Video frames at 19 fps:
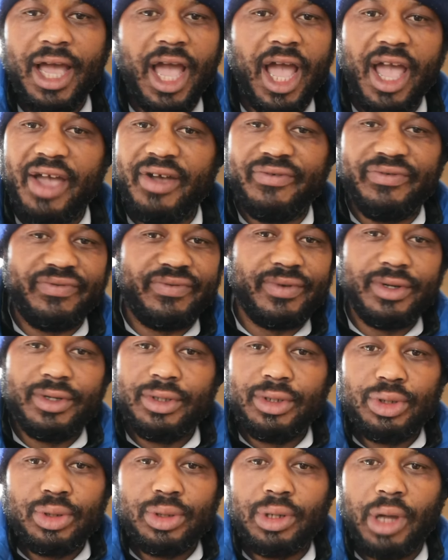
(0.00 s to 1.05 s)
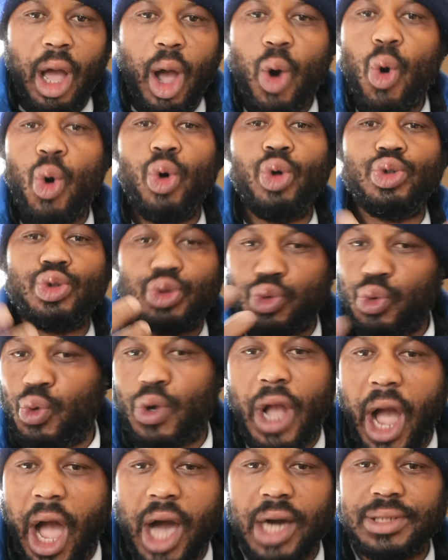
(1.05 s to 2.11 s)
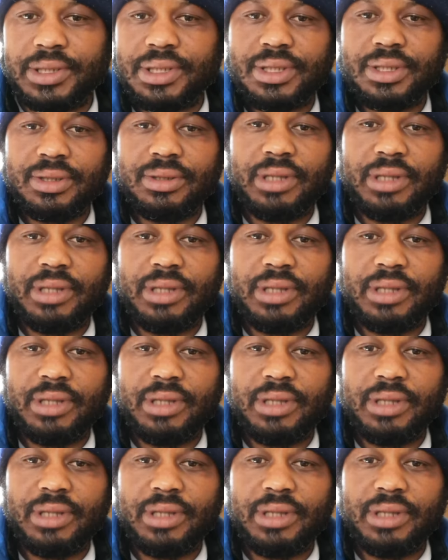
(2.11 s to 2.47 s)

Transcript: I have I own two cars.